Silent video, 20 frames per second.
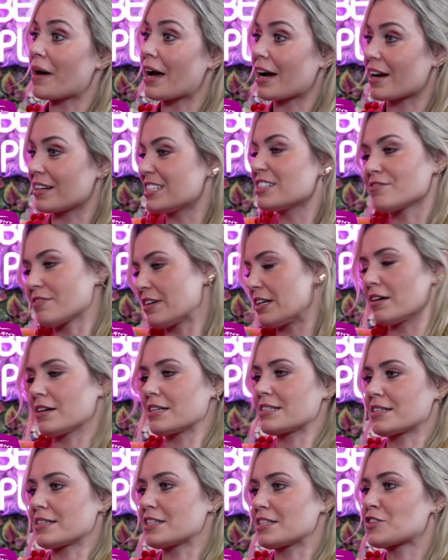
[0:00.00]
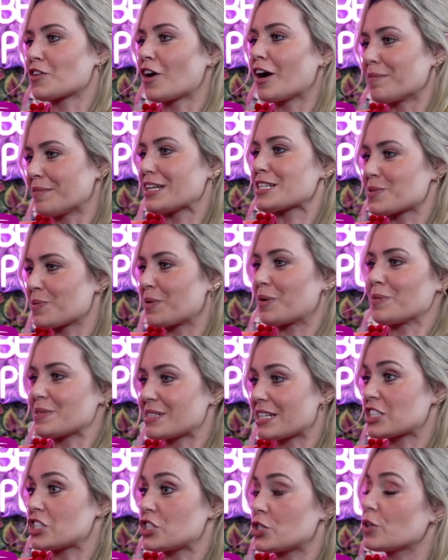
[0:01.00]
I didn't realise at the time that's what it was
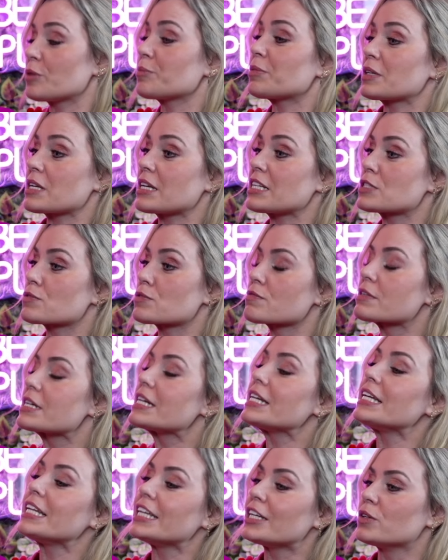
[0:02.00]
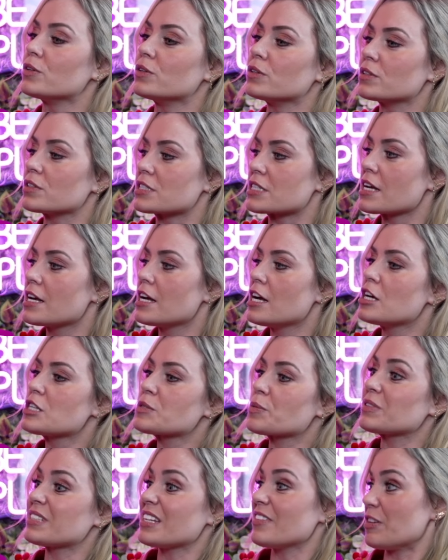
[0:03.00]
actually doing, but it's really good. I
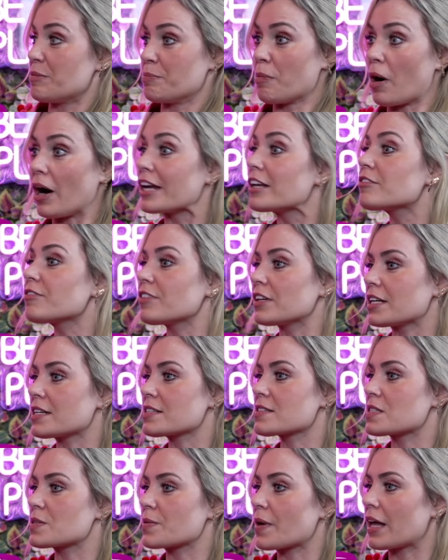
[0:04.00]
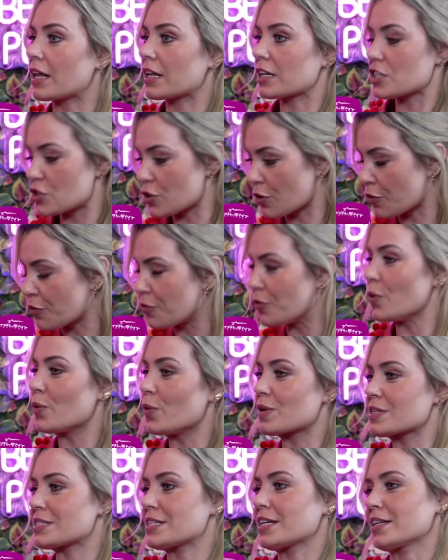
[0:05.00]
suppose even mindfulness as well, because you're
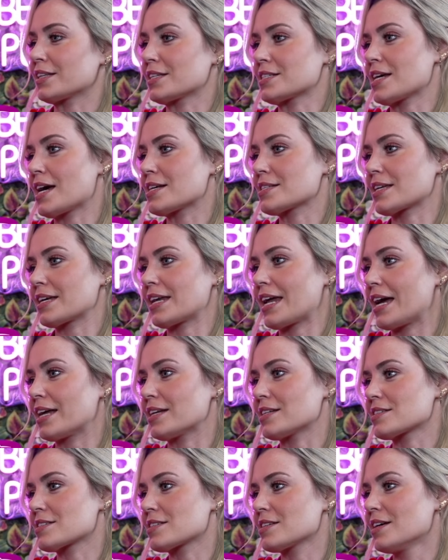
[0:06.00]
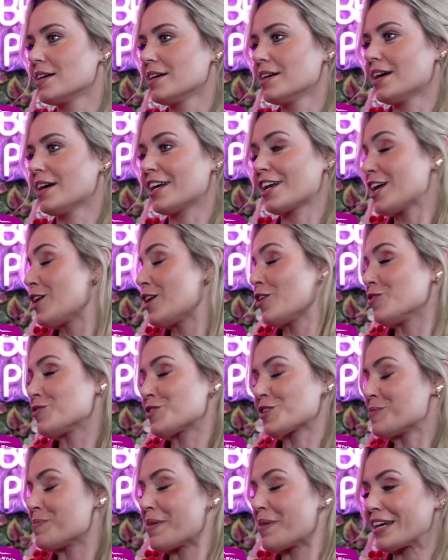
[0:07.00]
focusing on the task at hand. And I love
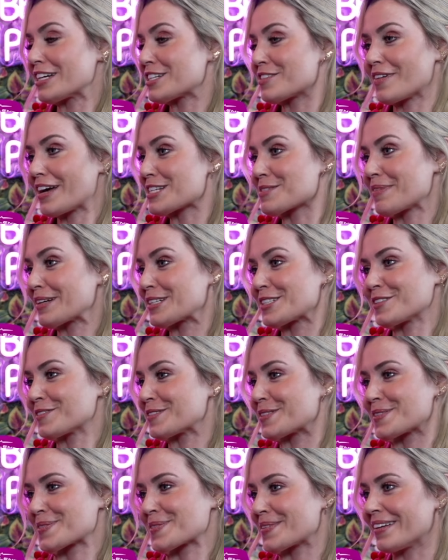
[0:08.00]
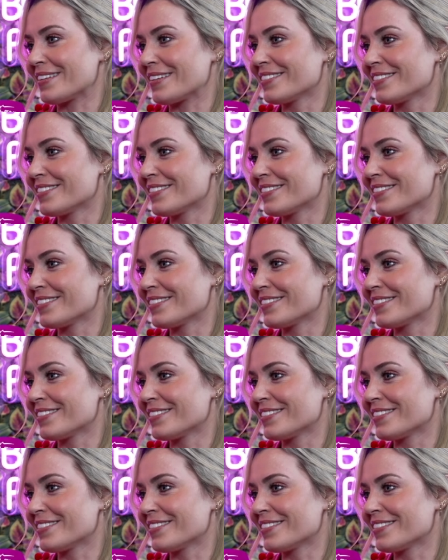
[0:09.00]
the competitive aspect of it as well.